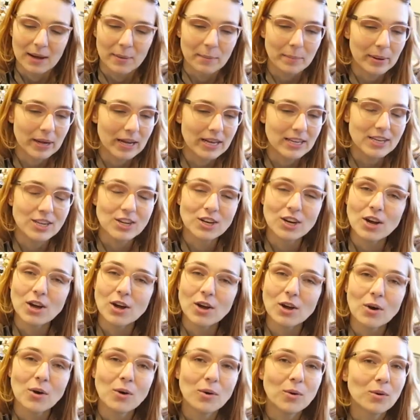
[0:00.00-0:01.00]
but you
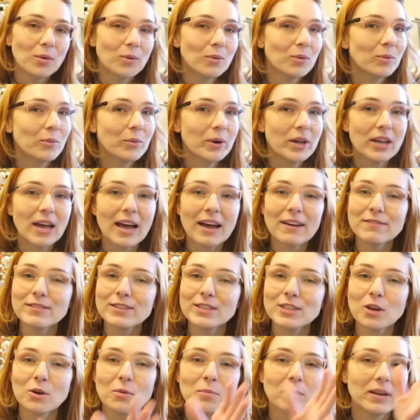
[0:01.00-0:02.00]
know, we have
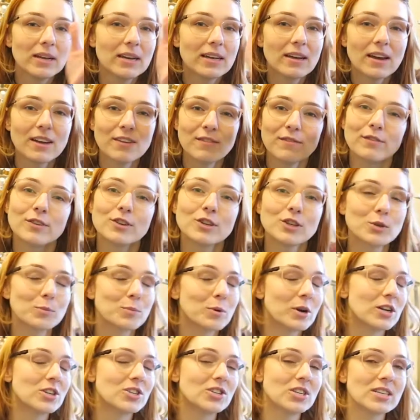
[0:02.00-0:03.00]
so many unfinished
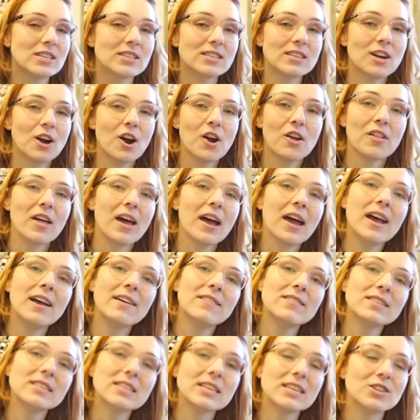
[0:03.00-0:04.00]
projects in our
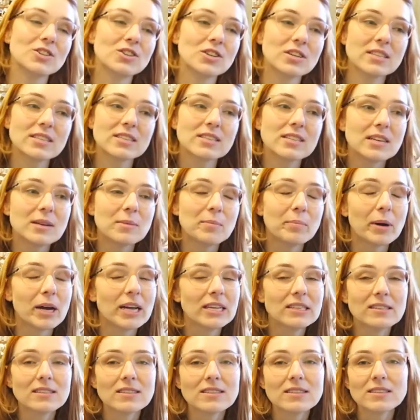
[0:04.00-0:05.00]
lives that just need
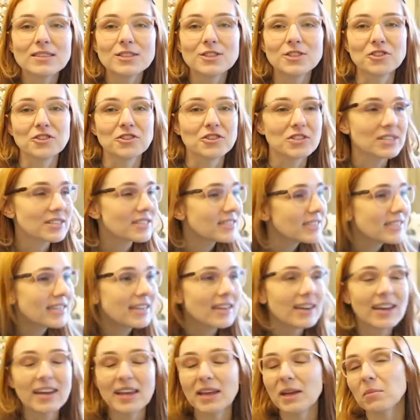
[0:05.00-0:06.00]
buttons or just
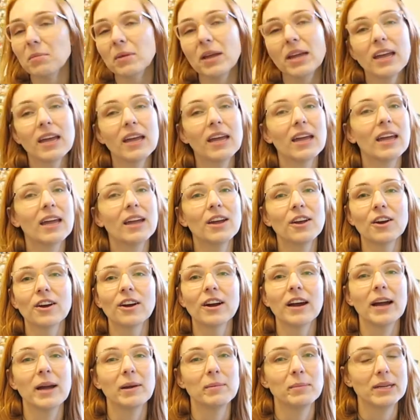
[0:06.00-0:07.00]
need hemming,
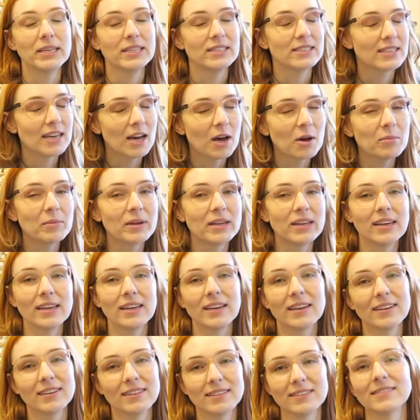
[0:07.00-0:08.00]
or I mean, tell
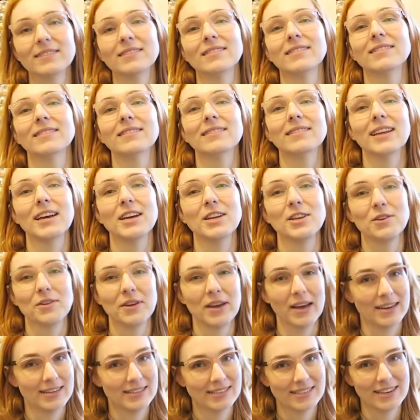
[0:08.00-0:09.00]
me that you
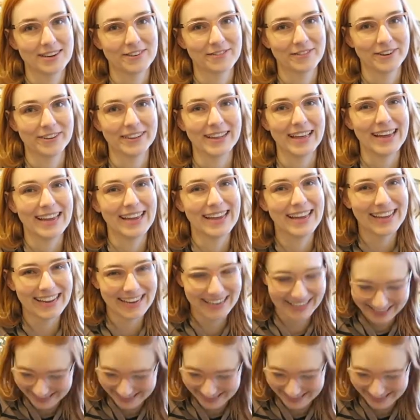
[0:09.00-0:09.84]
guys can relate.